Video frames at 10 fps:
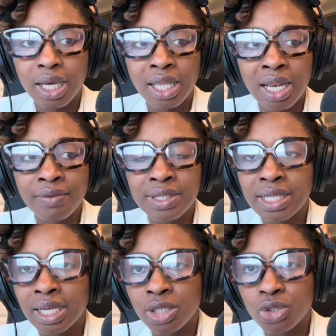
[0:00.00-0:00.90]
A lot of us
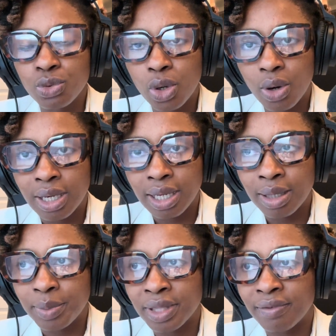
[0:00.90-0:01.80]
are getting too caught
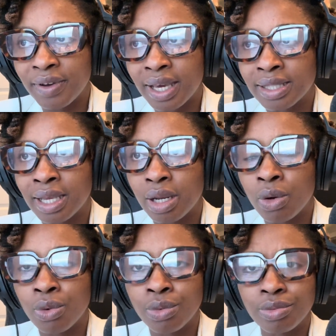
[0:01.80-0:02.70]
up in the fact that,
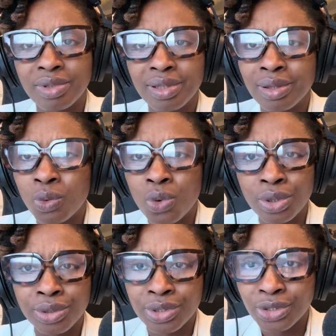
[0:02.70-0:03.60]
oh, the
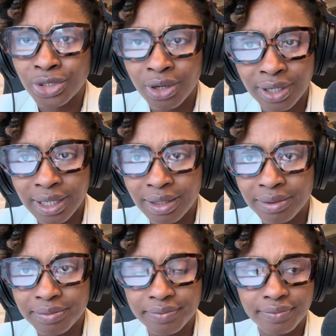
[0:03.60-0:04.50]
waters are sharky.
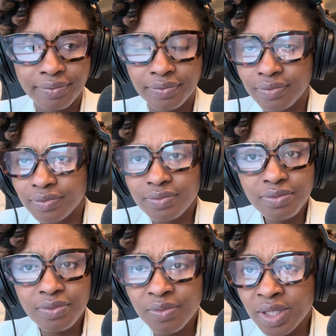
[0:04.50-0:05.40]

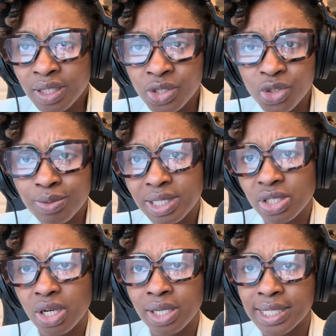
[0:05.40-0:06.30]
There's too many
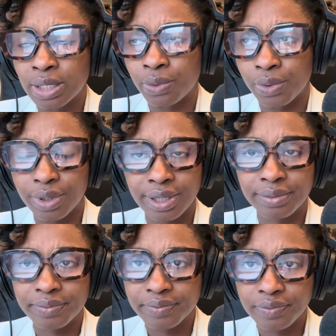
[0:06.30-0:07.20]
sharks in the water.
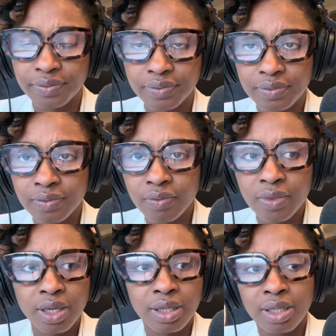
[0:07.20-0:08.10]

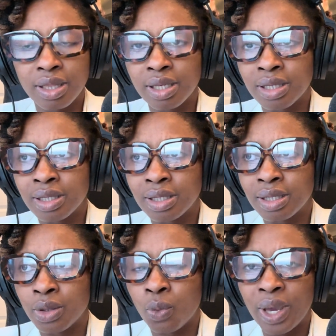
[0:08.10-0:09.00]

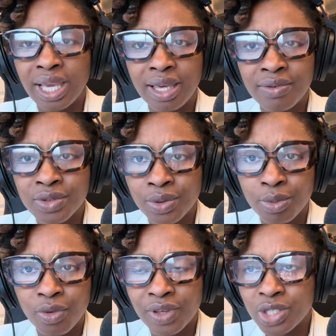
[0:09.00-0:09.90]
The waves are
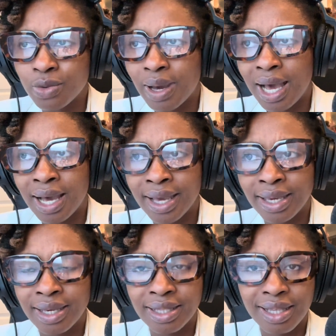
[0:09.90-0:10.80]
moving too
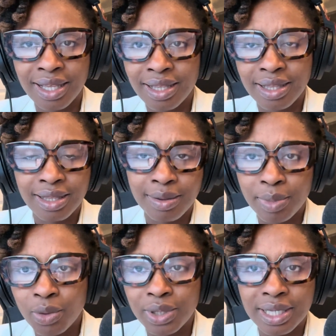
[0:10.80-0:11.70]
high and the
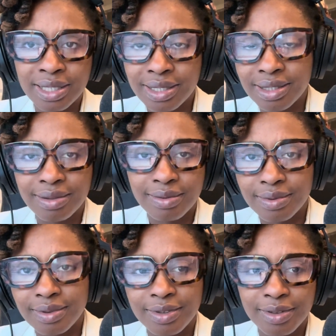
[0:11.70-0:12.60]
boat is
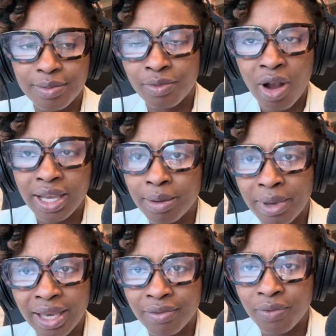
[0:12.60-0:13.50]
rocking
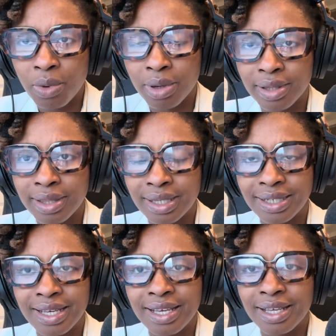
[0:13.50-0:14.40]
back and forth
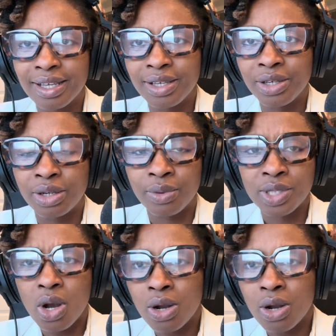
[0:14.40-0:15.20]
and, it's